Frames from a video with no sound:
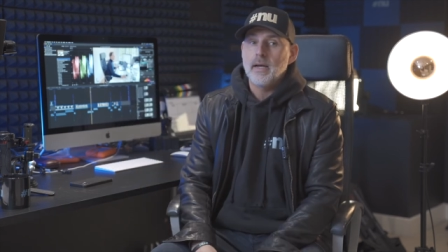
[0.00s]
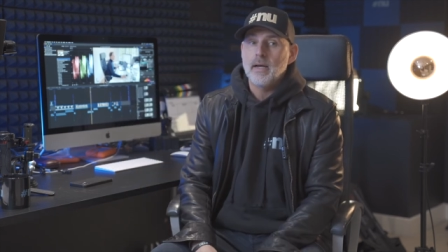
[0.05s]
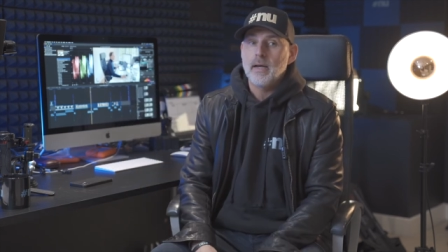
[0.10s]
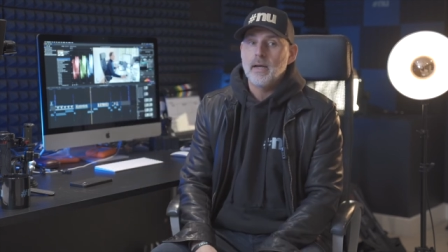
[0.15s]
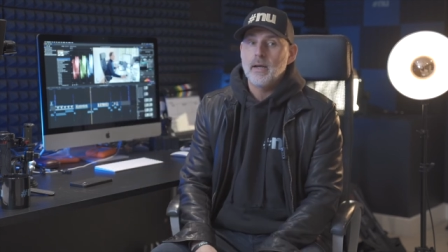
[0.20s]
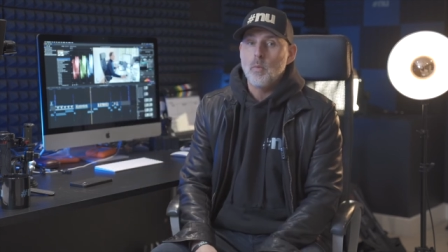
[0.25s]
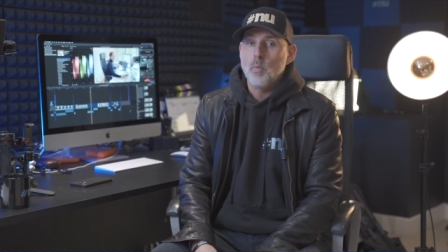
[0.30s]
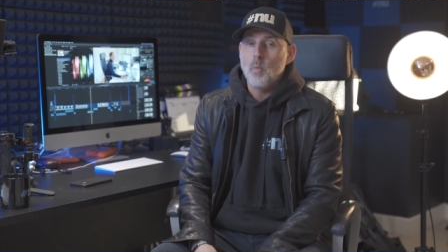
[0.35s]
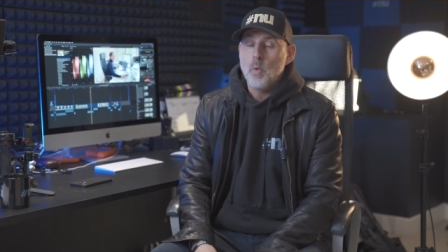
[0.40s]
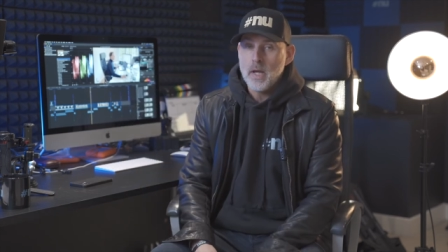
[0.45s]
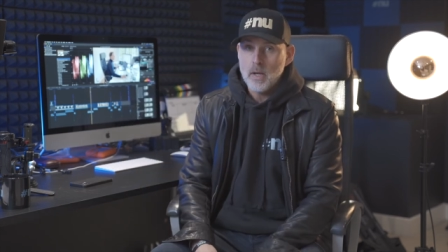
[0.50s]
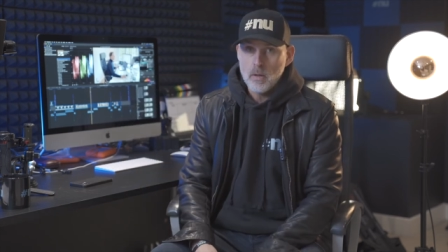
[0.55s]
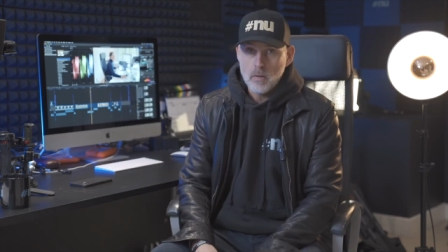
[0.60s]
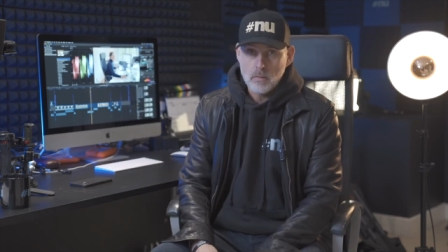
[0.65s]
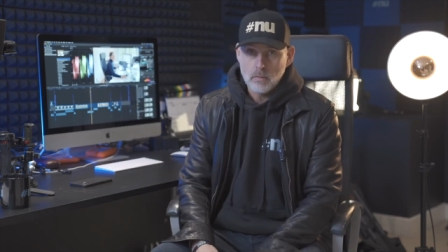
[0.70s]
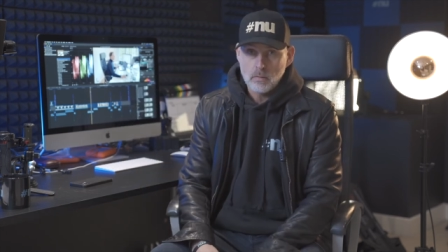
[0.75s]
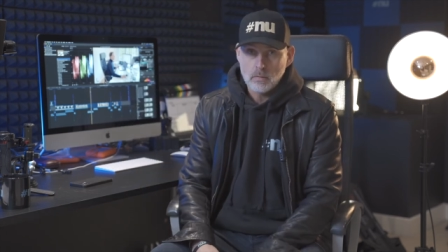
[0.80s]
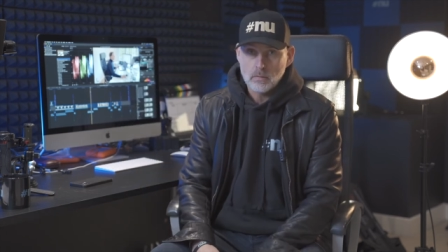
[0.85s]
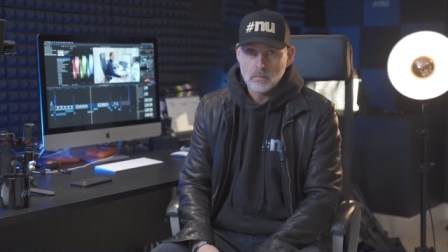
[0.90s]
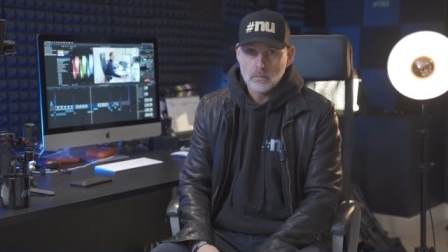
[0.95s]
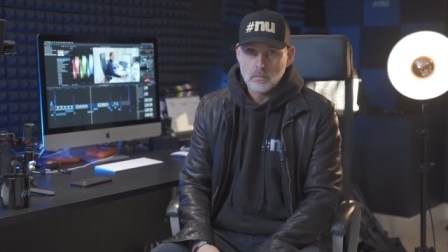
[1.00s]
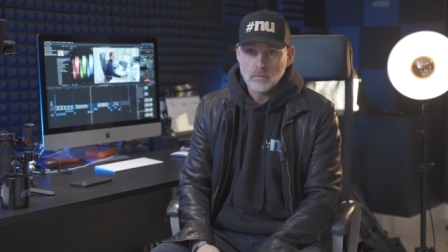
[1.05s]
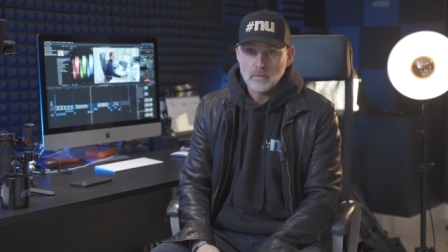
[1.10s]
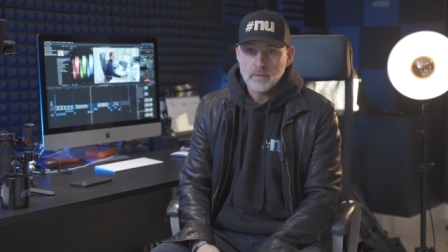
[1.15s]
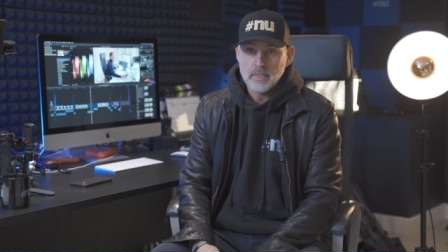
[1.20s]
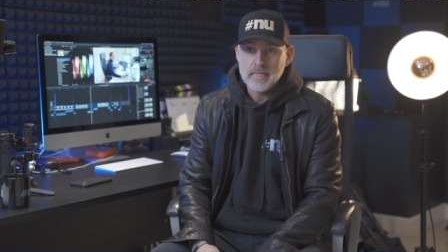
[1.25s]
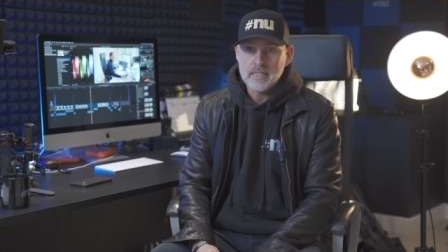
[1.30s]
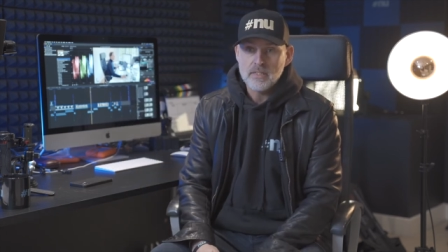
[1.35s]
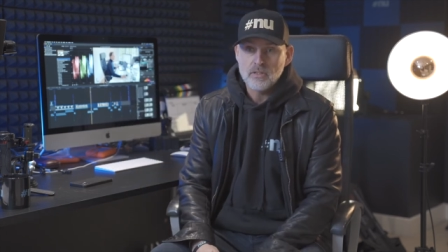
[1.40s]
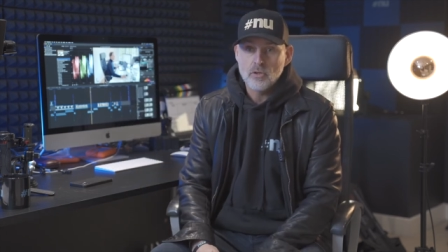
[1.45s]
Will
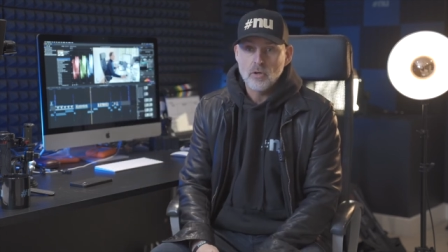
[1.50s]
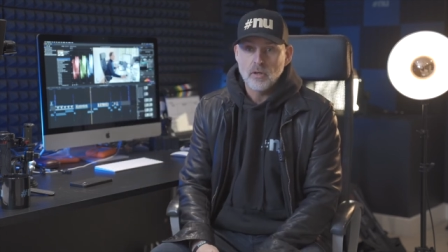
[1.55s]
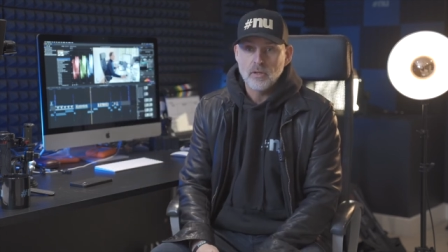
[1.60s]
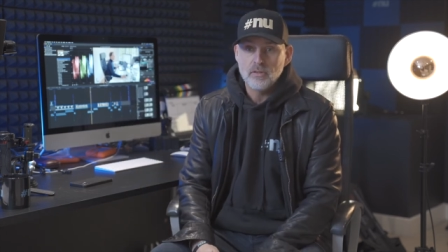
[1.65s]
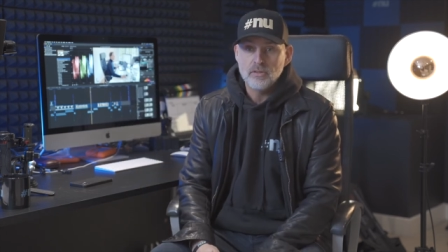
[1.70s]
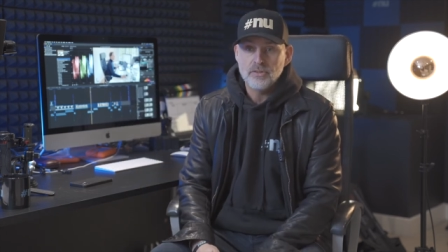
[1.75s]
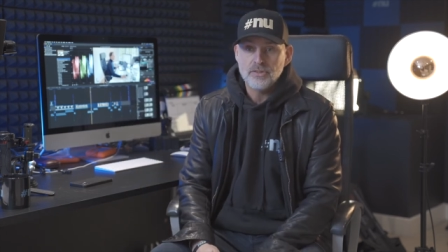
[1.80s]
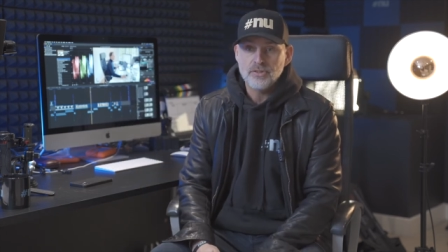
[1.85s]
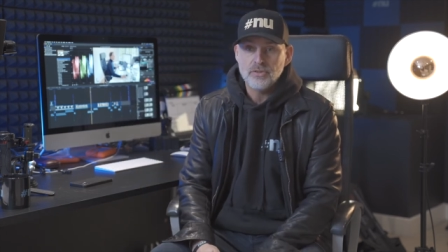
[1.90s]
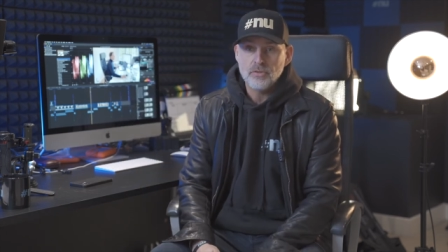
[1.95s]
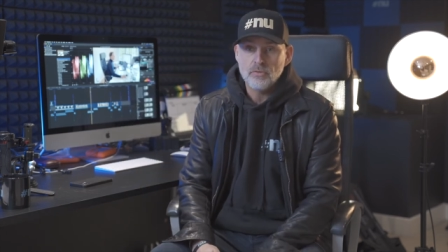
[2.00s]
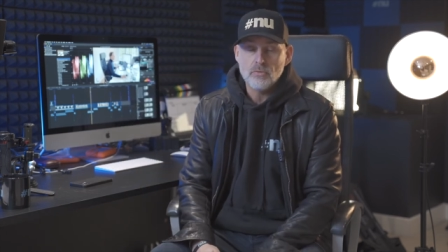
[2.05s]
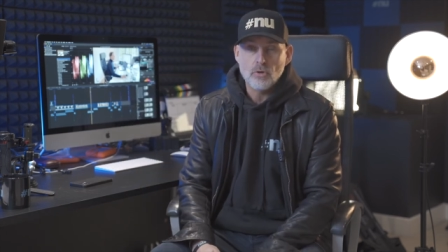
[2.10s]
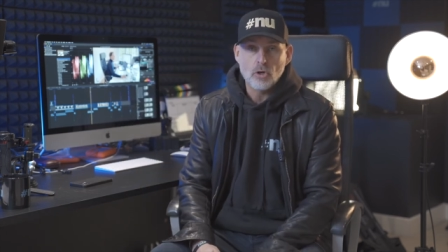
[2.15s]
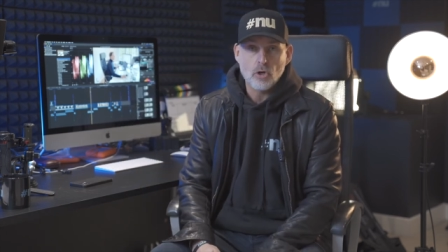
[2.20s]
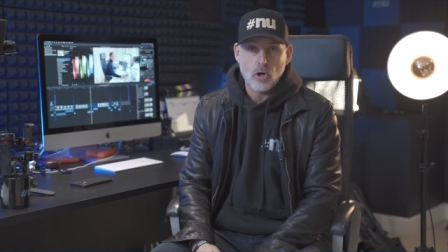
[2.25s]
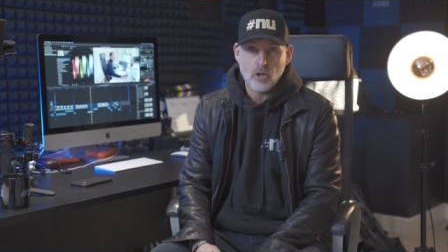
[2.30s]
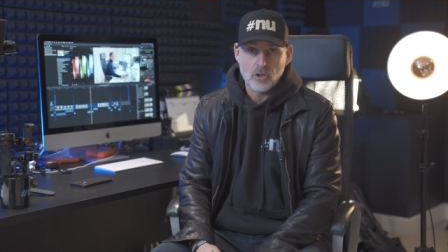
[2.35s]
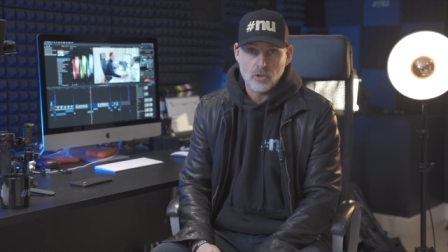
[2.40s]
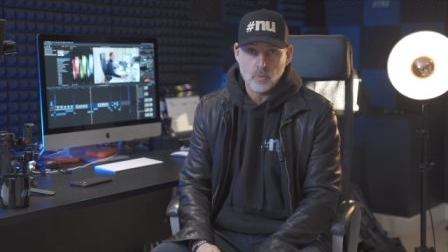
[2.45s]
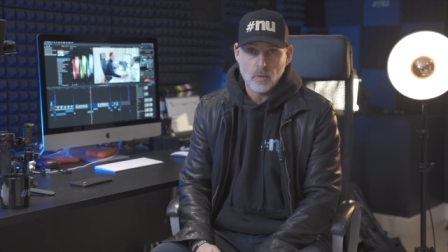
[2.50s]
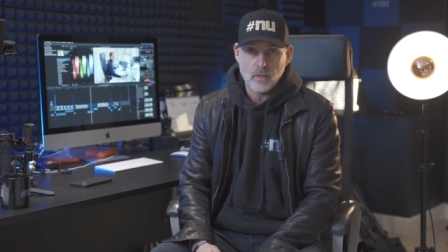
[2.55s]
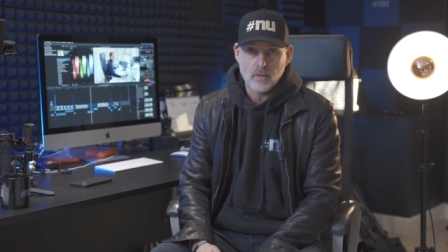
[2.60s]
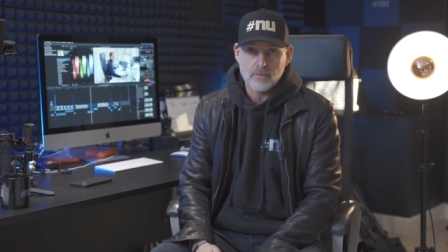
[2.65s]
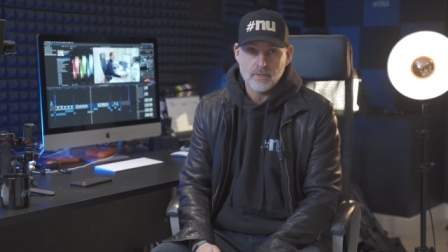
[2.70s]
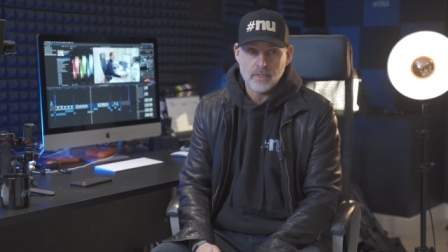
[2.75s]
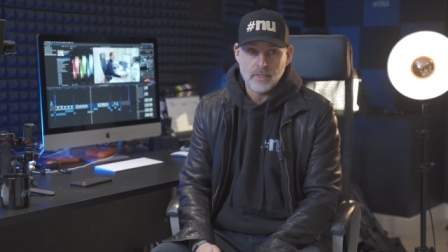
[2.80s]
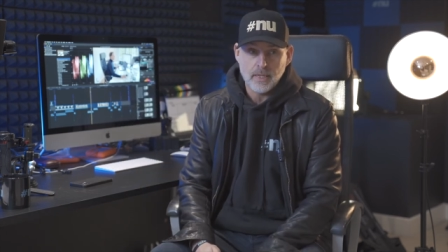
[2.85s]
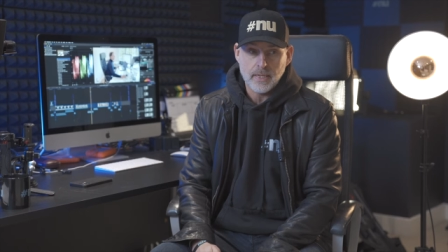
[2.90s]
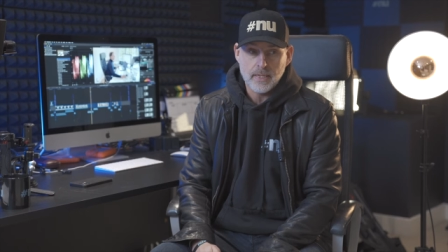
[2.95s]
is gone to
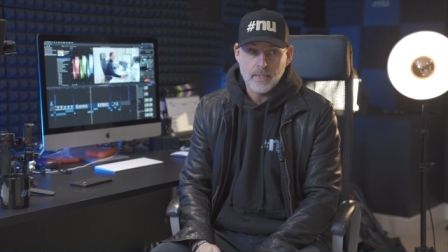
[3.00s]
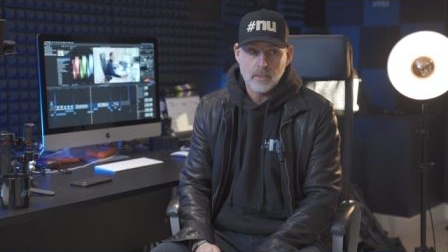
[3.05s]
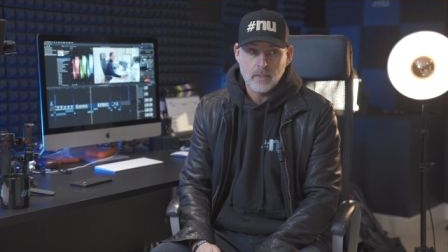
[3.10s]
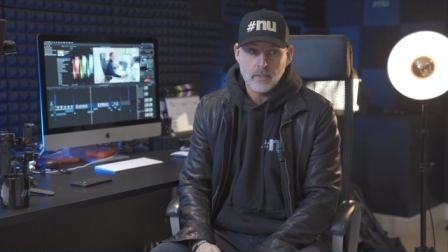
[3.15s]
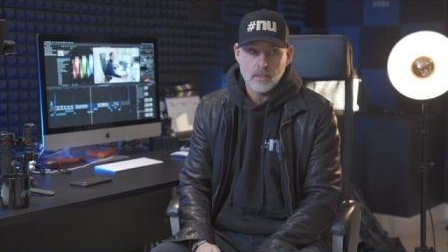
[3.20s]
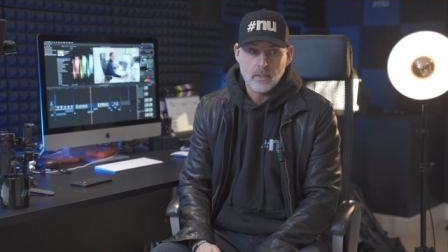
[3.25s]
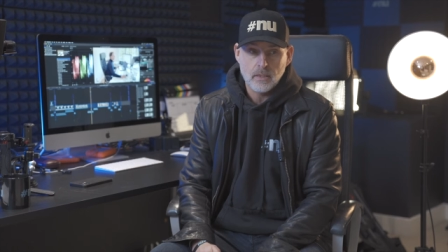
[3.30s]
Cotswolds today